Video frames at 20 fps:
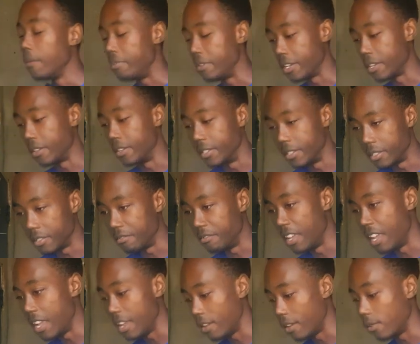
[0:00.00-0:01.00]
because
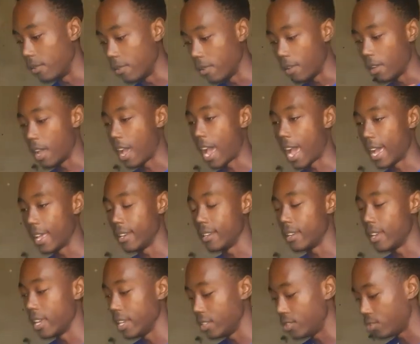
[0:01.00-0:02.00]
they
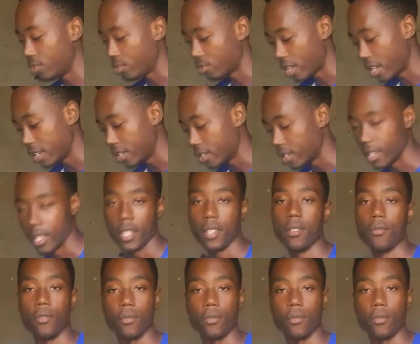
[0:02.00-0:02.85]
had a striker.